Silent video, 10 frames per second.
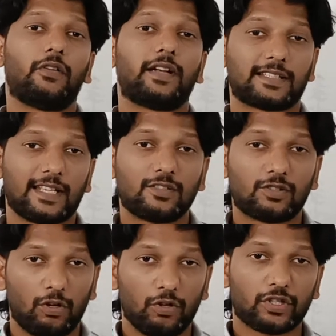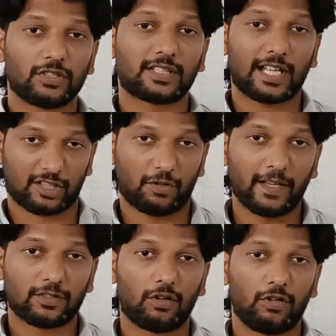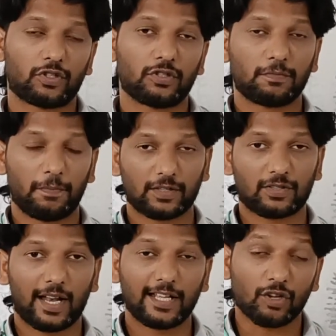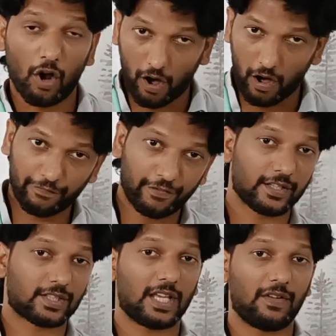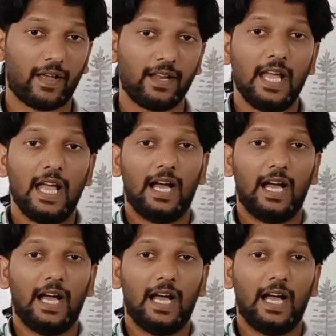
design solutions, customized solutions, personalized offers, even